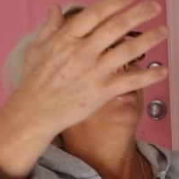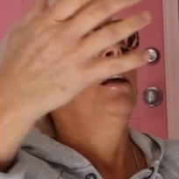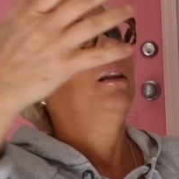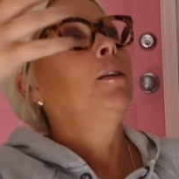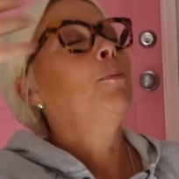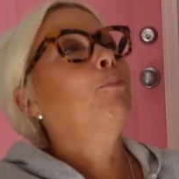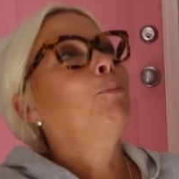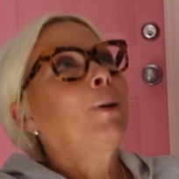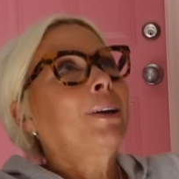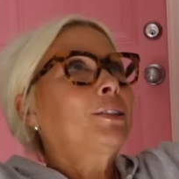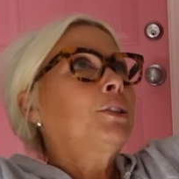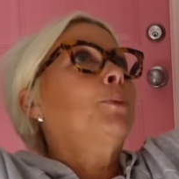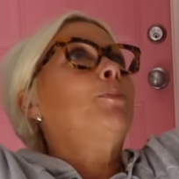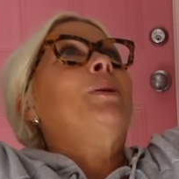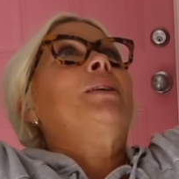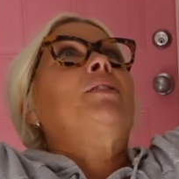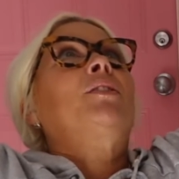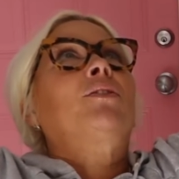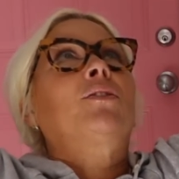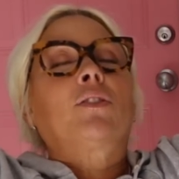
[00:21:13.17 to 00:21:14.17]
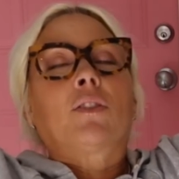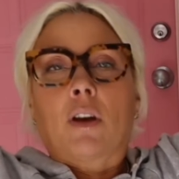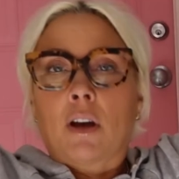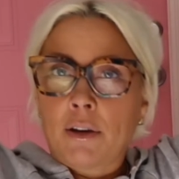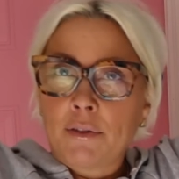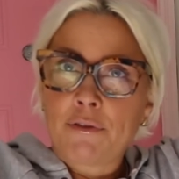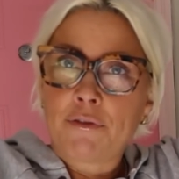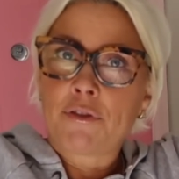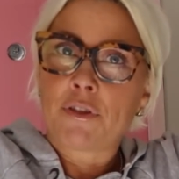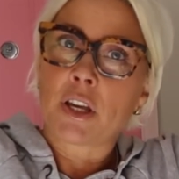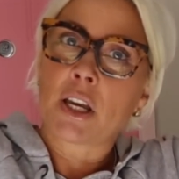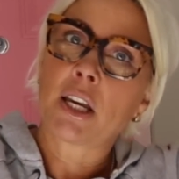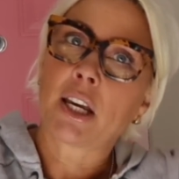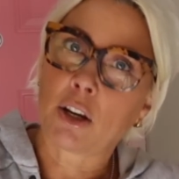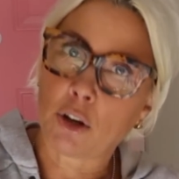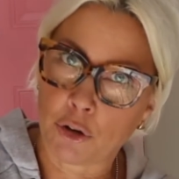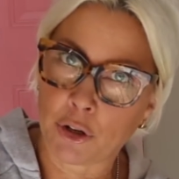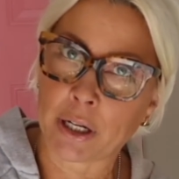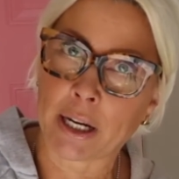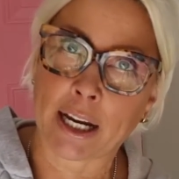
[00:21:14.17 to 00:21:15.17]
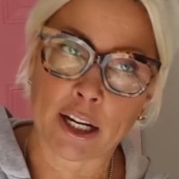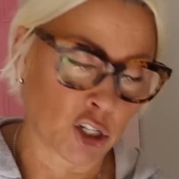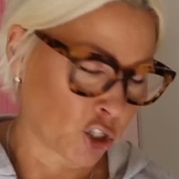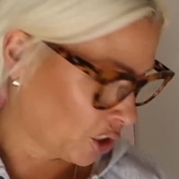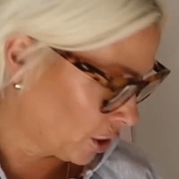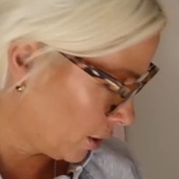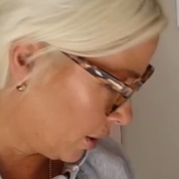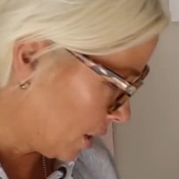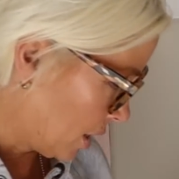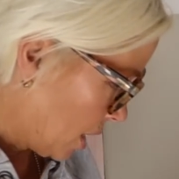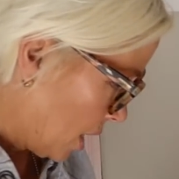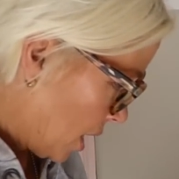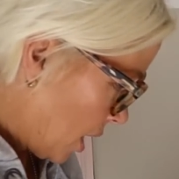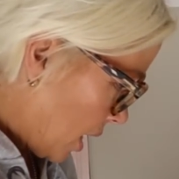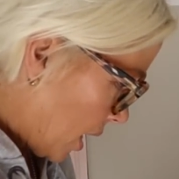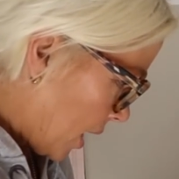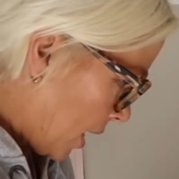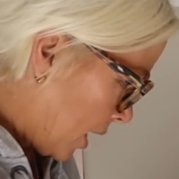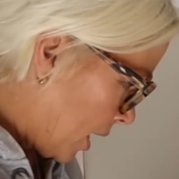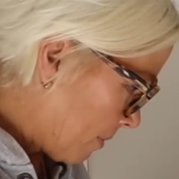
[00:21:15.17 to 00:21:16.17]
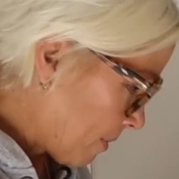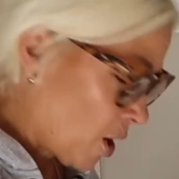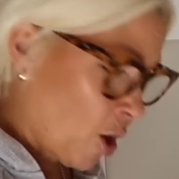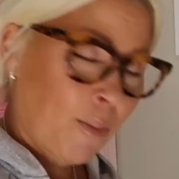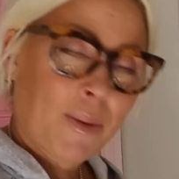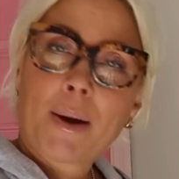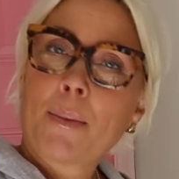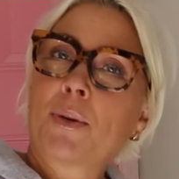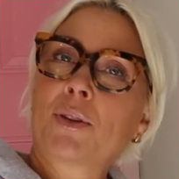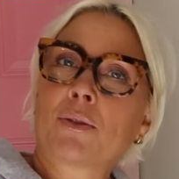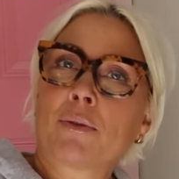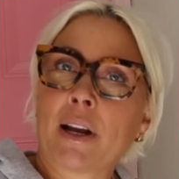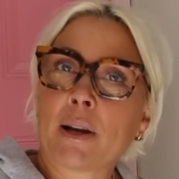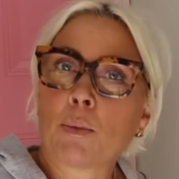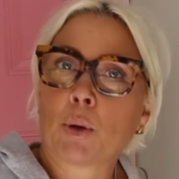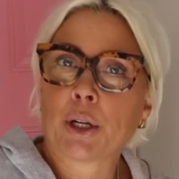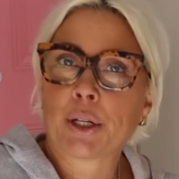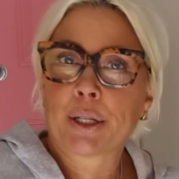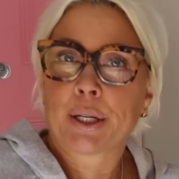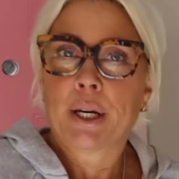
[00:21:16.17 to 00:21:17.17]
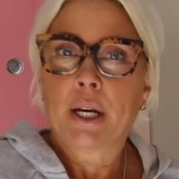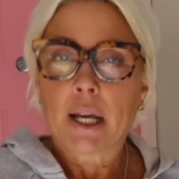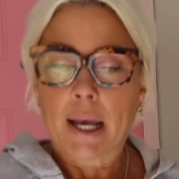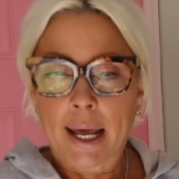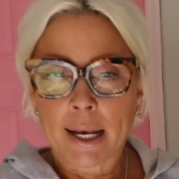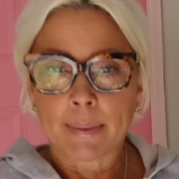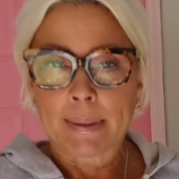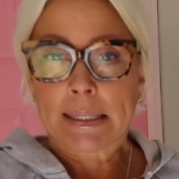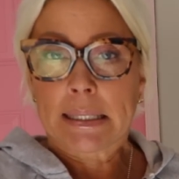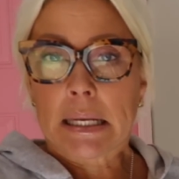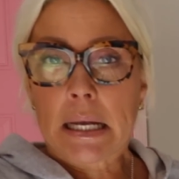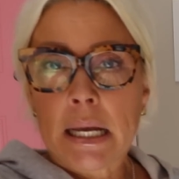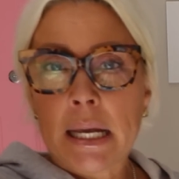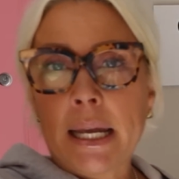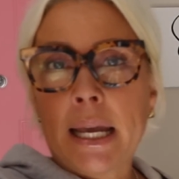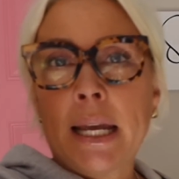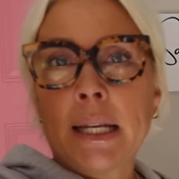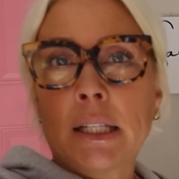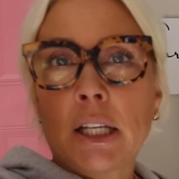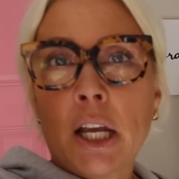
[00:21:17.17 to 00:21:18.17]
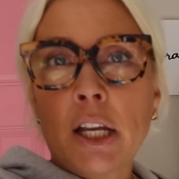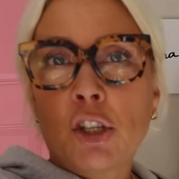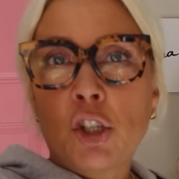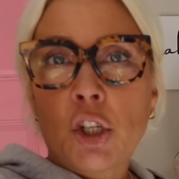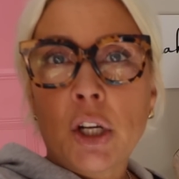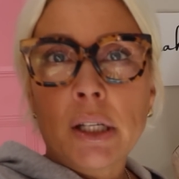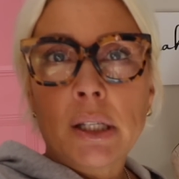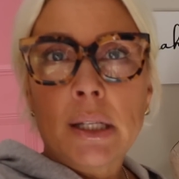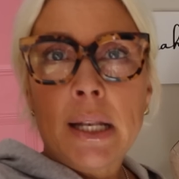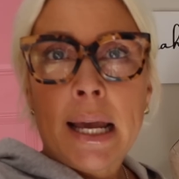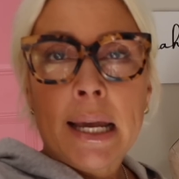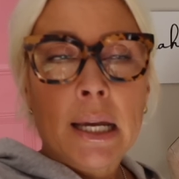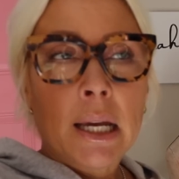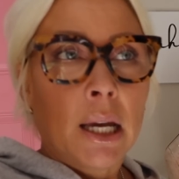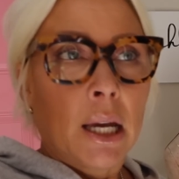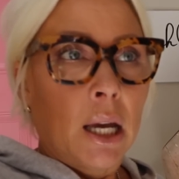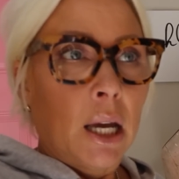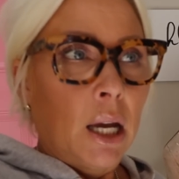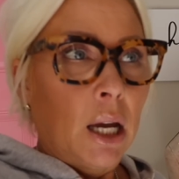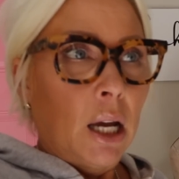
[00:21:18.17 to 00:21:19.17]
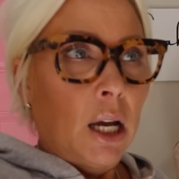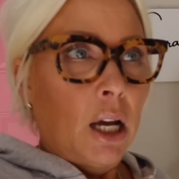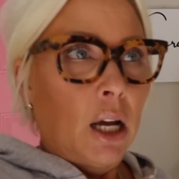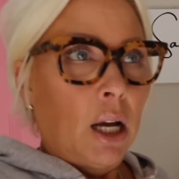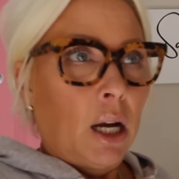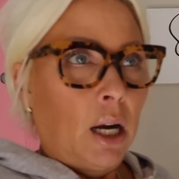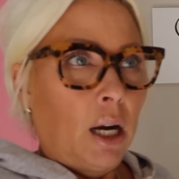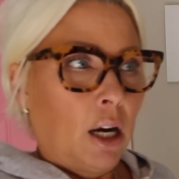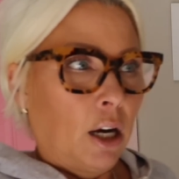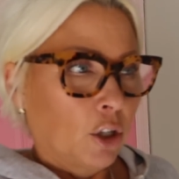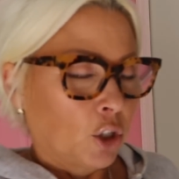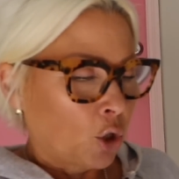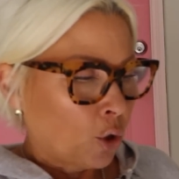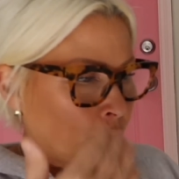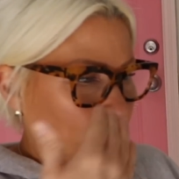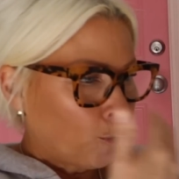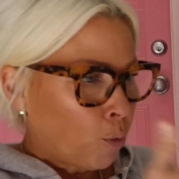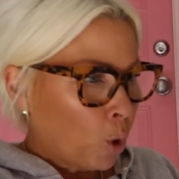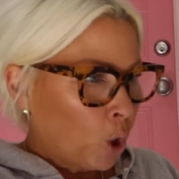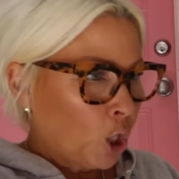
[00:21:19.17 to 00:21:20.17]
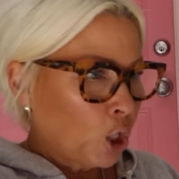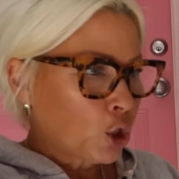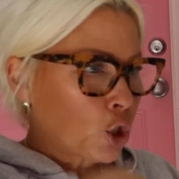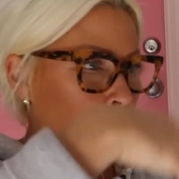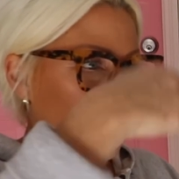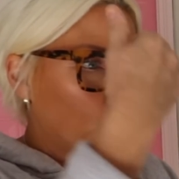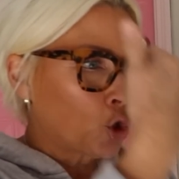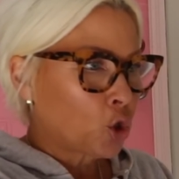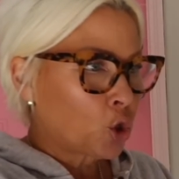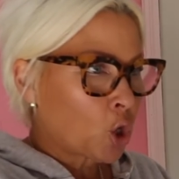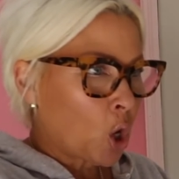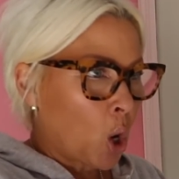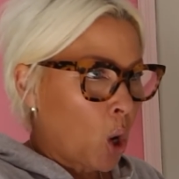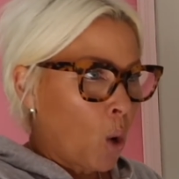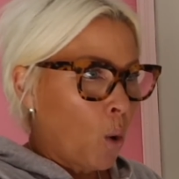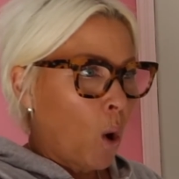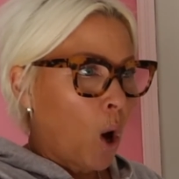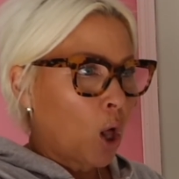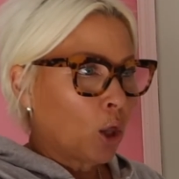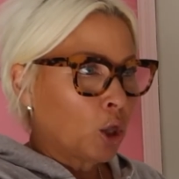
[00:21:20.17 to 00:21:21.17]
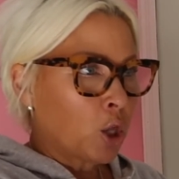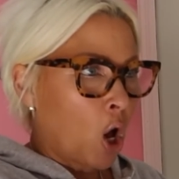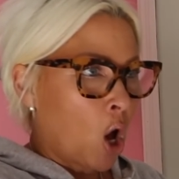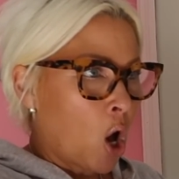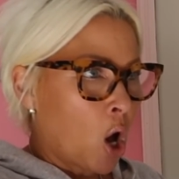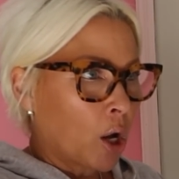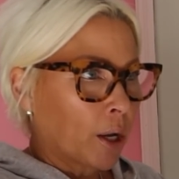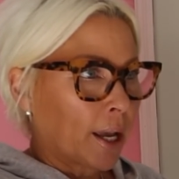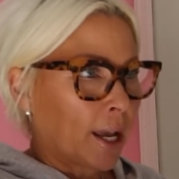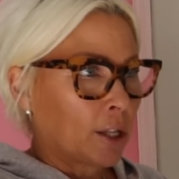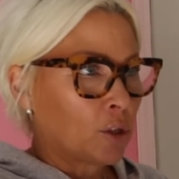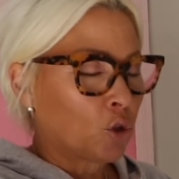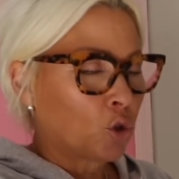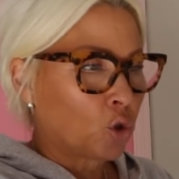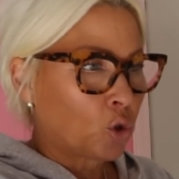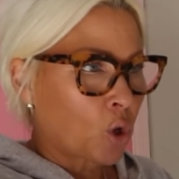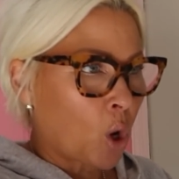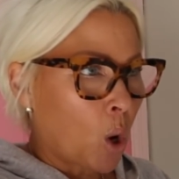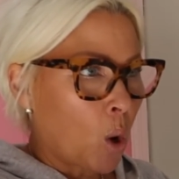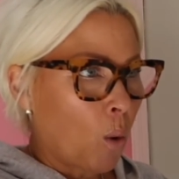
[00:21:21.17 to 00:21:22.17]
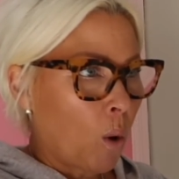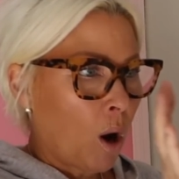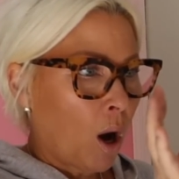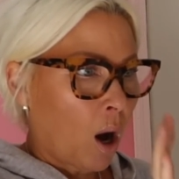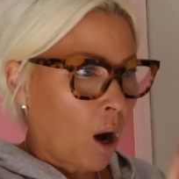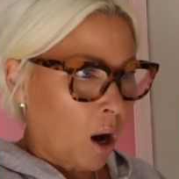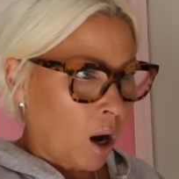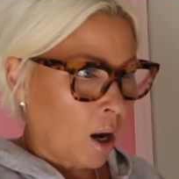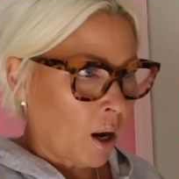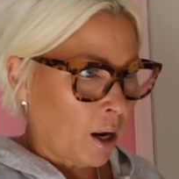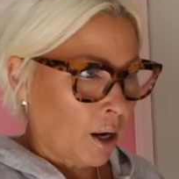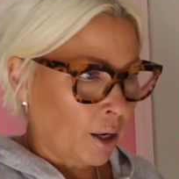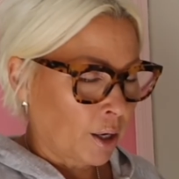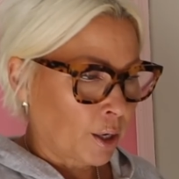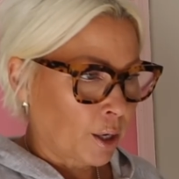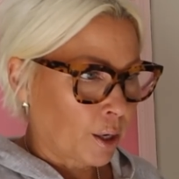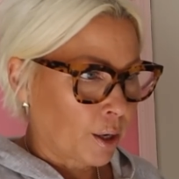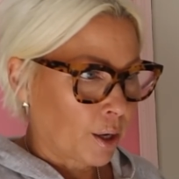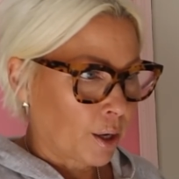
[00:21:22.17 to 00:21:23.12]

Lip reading: the precipice of the creation. I hope that was the right word. Anyways, it's just like you've worked so long and so hard